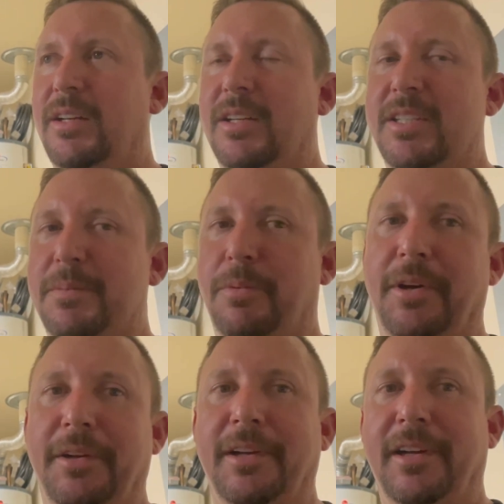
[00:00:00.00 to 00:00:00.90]

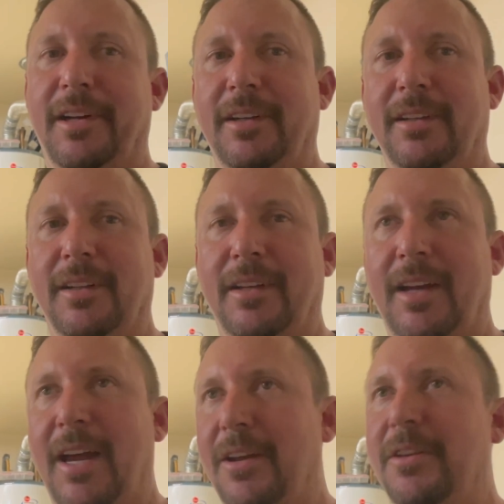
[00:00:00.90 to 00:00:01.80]
Spoiler alert,
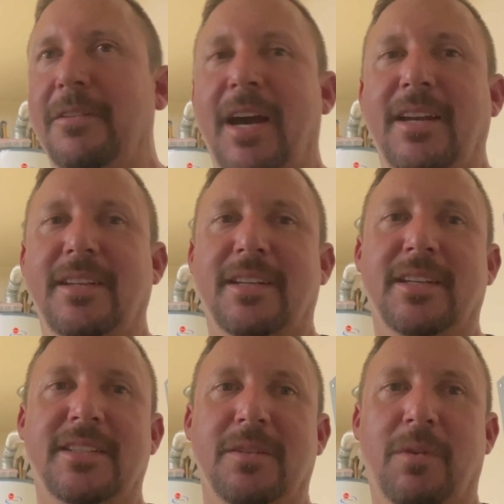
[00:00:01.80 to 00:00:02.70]
I know you 90s
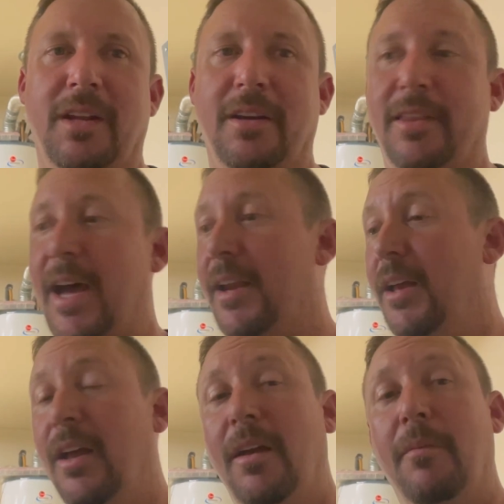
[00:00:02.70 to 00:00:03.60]
kids didn't want to hear that,
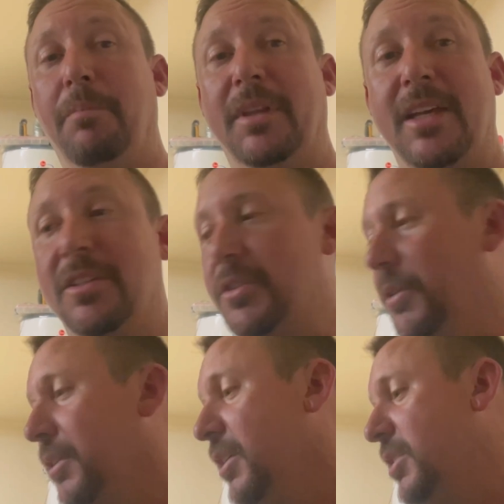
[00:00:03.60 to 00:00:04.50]
but that's the
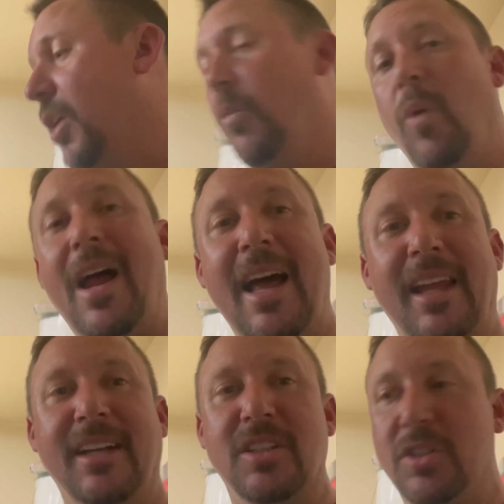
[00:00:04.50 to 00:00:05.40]
truth. So what I
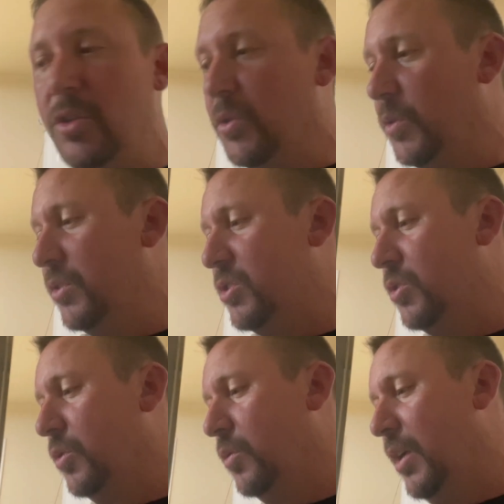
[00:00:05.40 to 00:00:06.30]
like to do
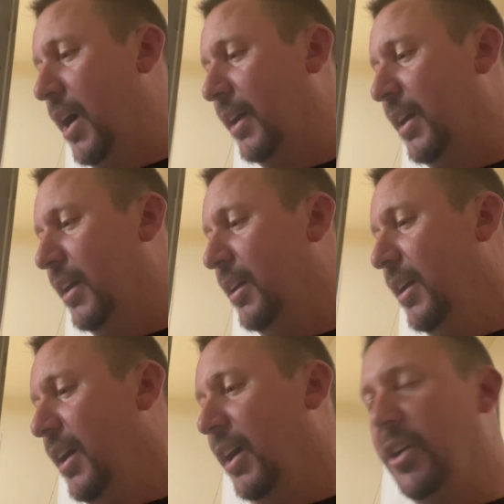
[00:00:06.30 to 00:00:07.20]
to get
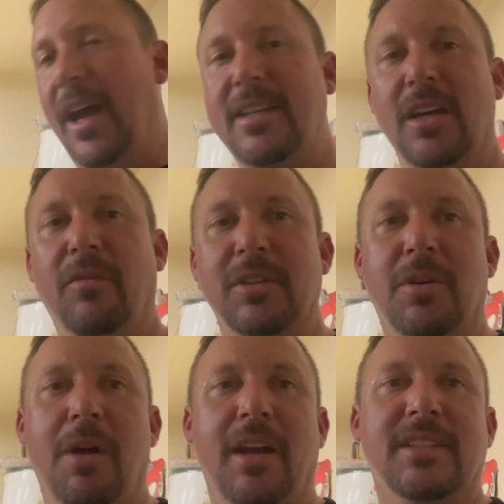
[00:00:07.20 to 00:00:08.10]
a good idea of what's
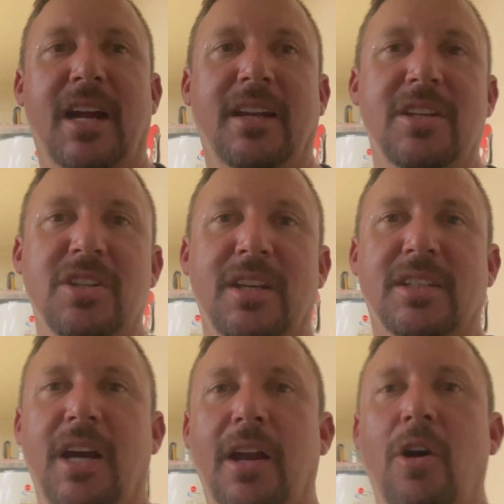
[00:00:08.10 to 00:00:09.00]
going on inside an engine is
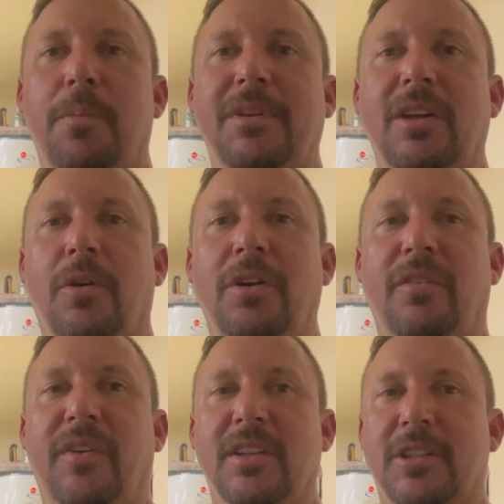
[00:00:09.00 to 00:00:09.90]
cut open the oil
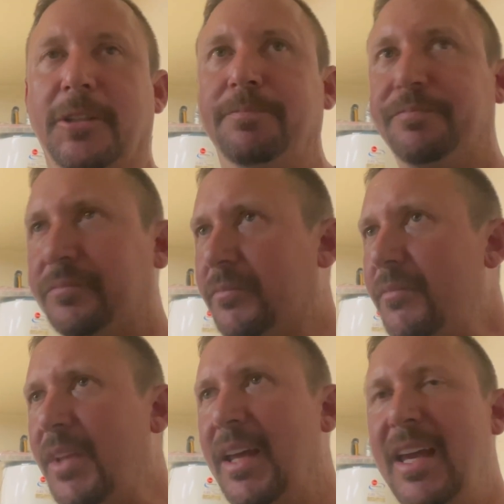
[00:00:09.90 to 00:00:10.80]
filter.
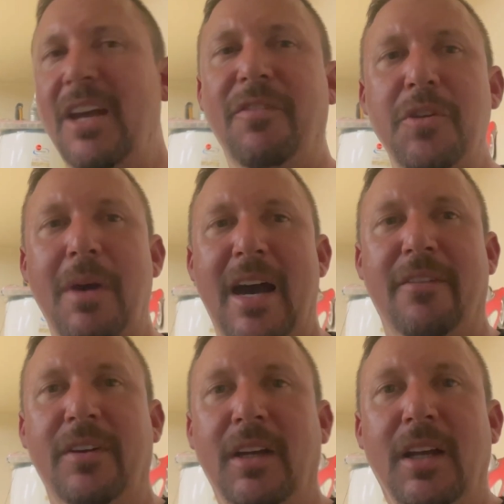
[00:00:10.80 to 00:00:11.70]
If you
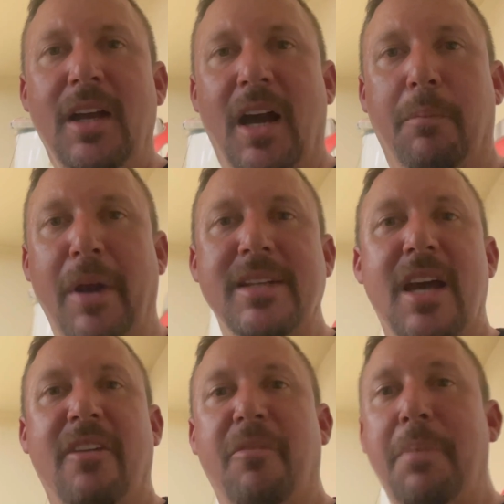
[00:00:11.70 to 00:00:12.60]
have a
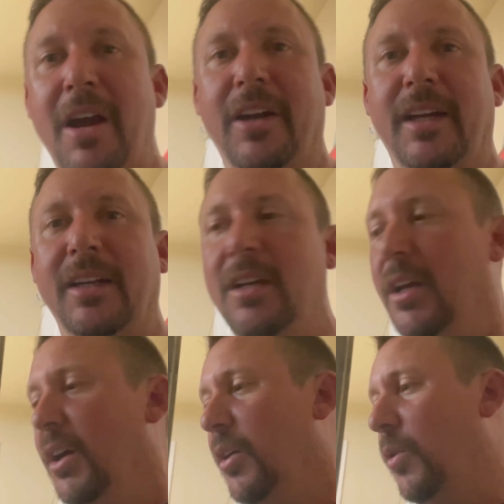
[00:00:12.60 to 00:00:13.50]
breakdown of a bearing
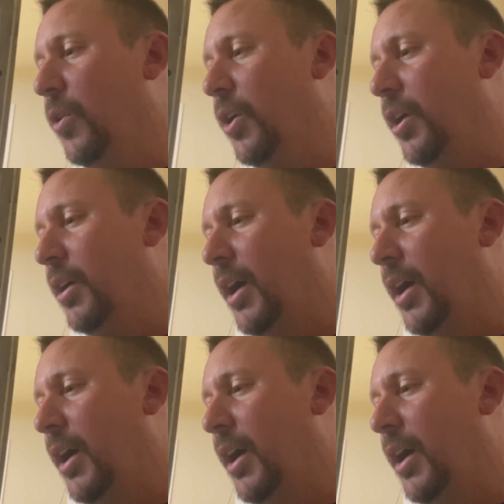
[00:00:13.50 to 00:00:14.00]
or